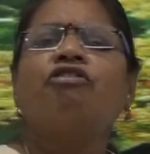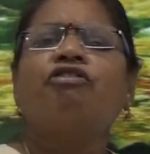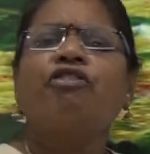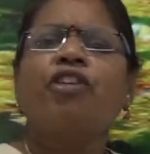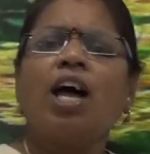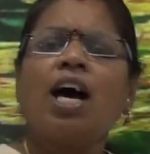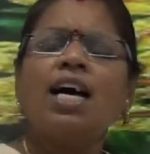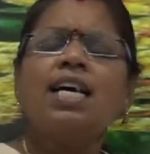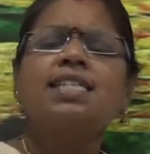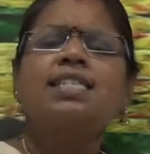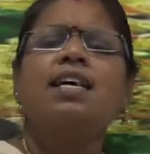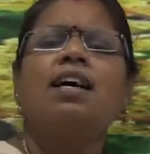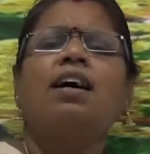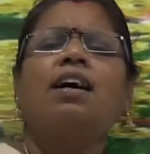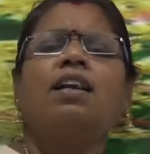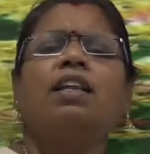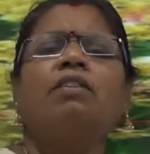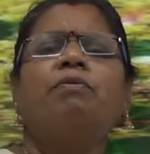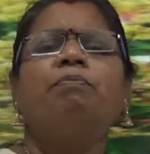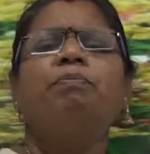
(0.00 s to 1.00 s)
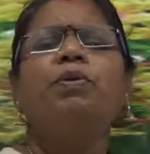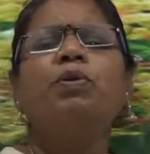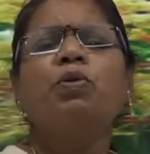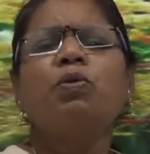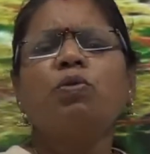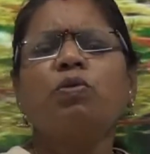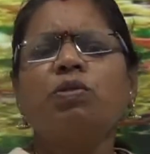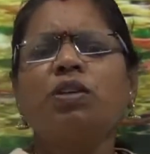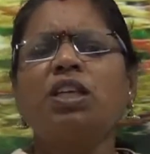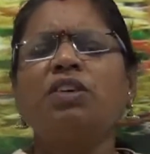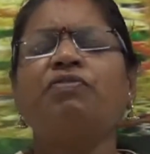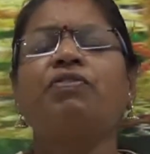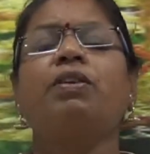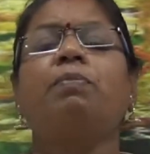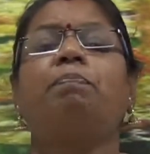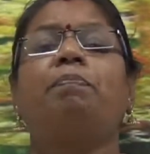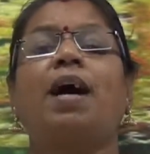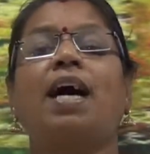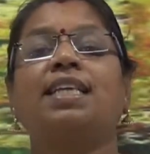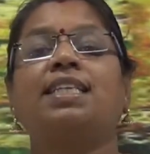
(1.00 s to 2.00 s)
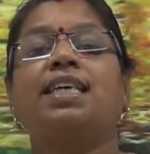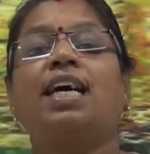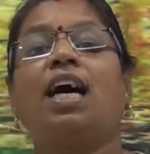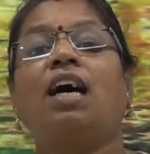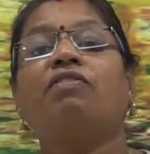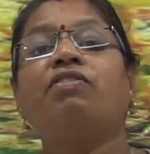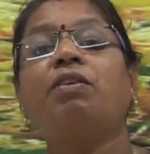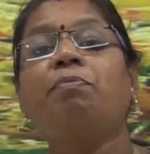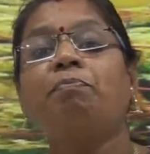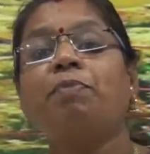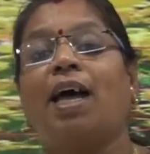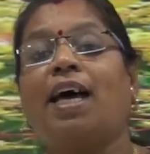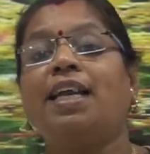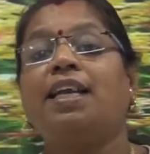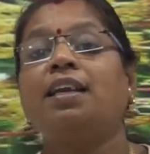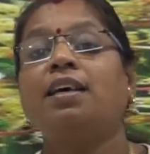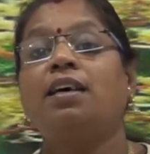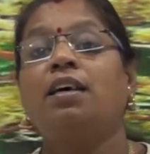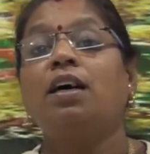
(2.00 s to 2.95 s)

Flowers are the beautiful part of the plant